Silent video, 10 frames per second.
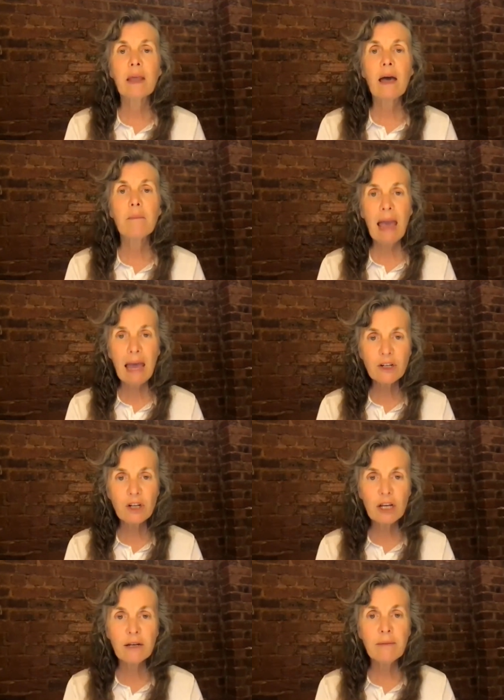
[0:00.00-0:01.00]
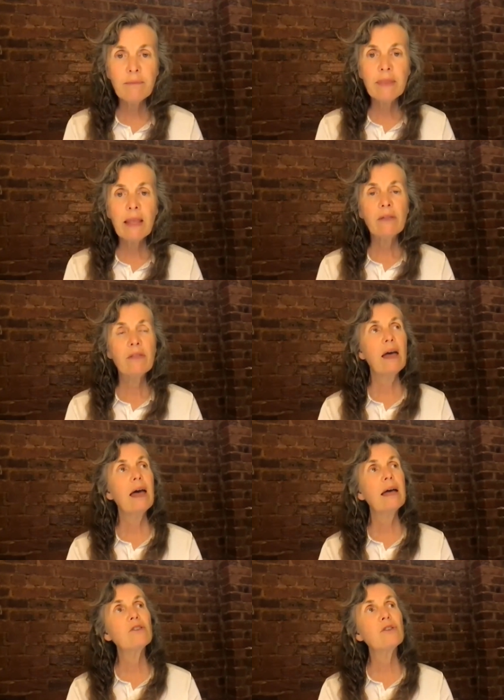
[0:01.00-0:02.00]
imagine
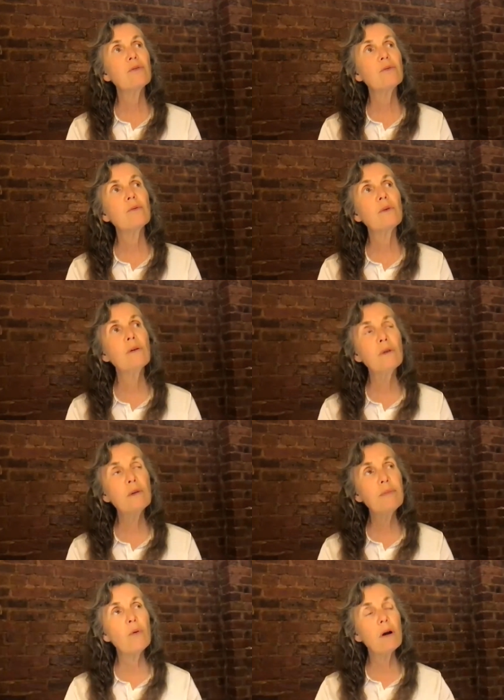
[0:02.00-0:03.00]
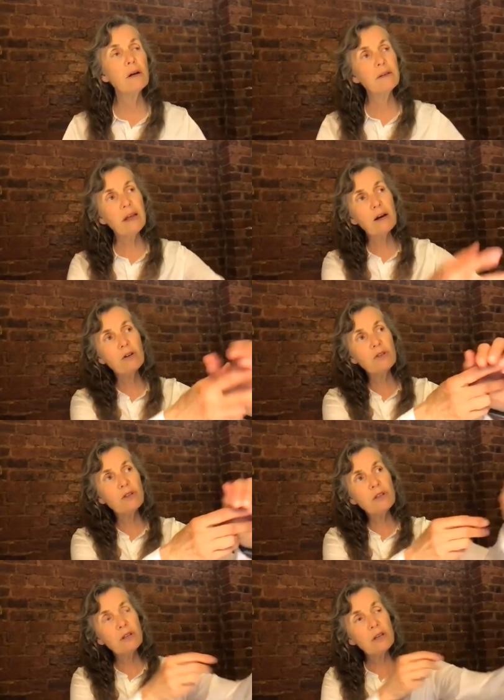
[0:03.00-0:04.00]
that when we're born,
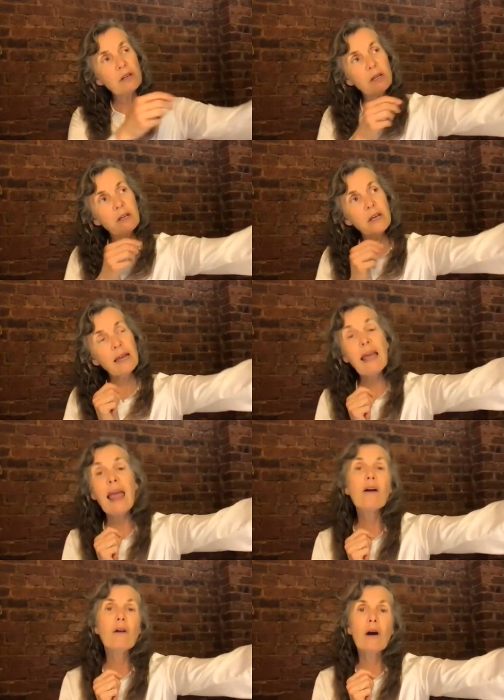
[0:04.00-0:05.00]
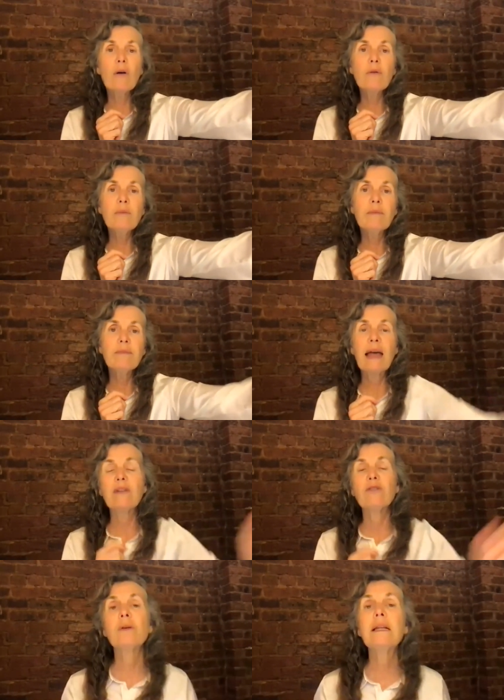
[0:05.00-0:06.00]
there's an arrow
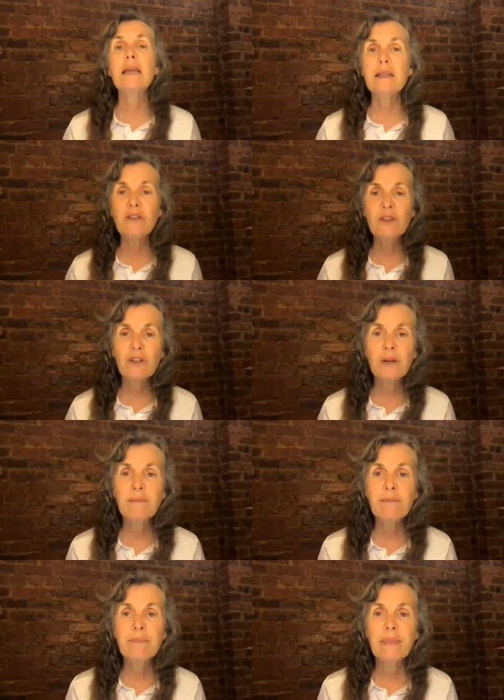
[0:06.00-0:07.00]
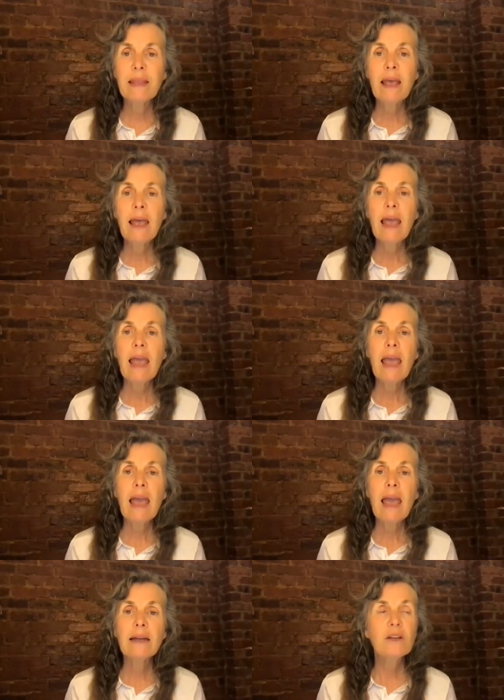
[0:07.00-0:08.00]
that's released
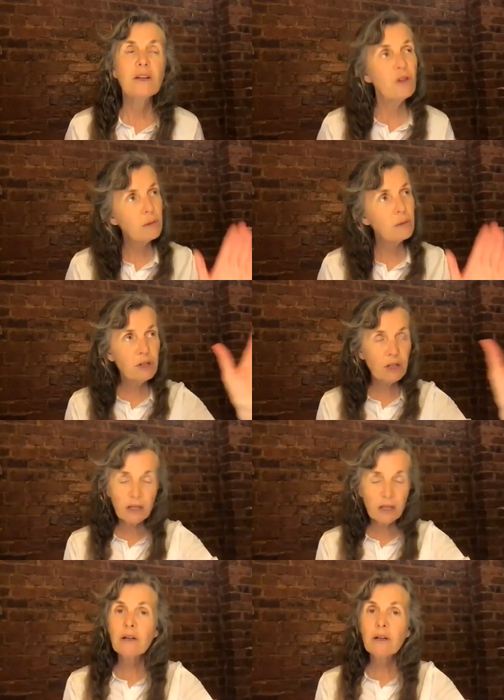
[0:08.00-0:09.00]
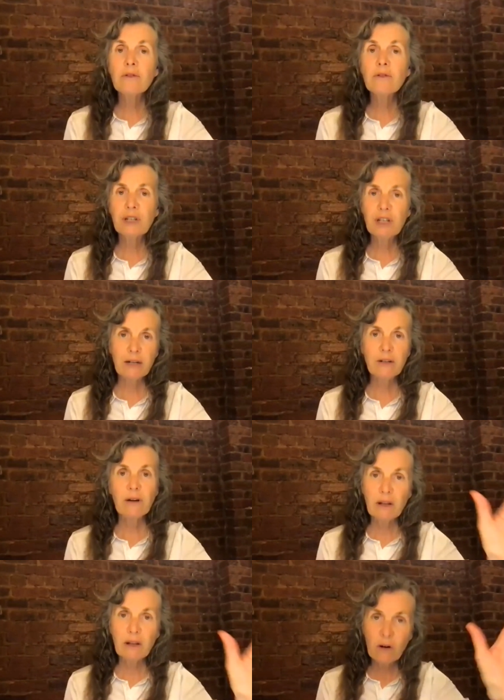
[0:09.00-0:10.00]
and it's on a particular
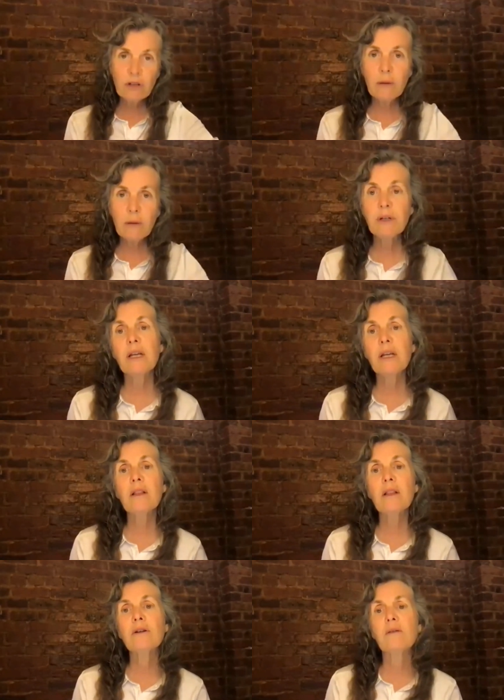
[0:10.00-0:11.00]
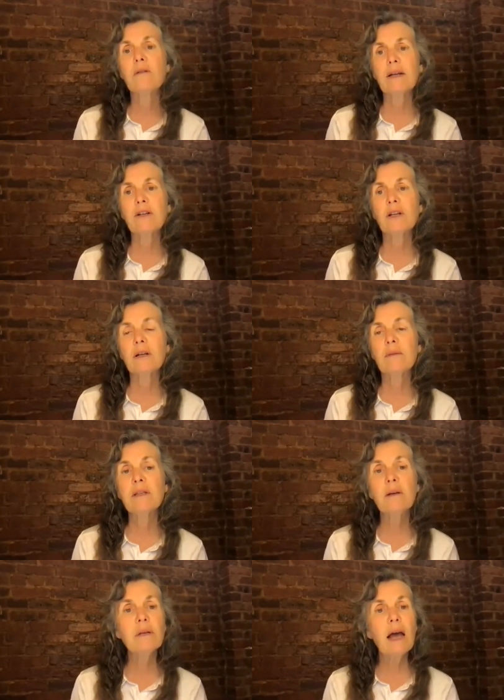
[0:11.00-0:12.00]
trajectory. It goes in a particular direction,
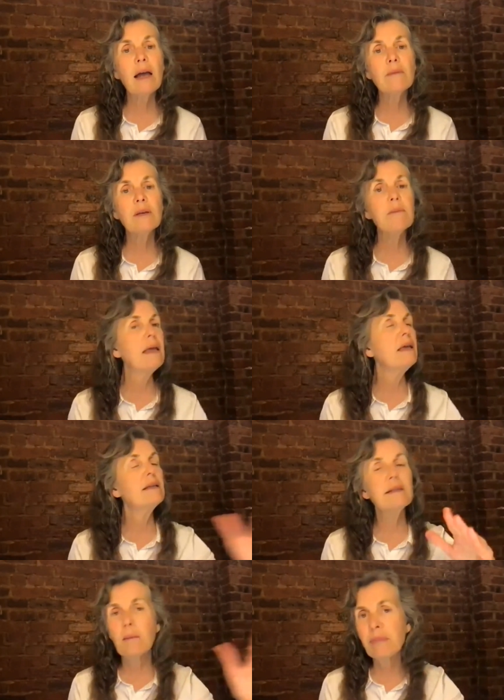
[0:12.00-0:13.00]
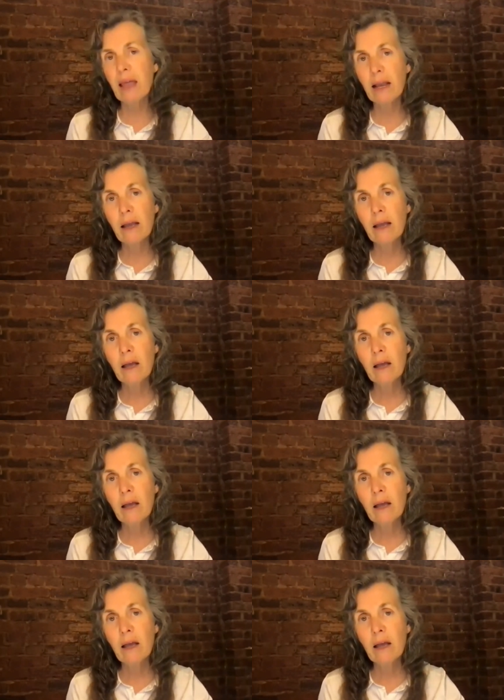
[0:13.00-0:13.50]
but sometimes it may hit something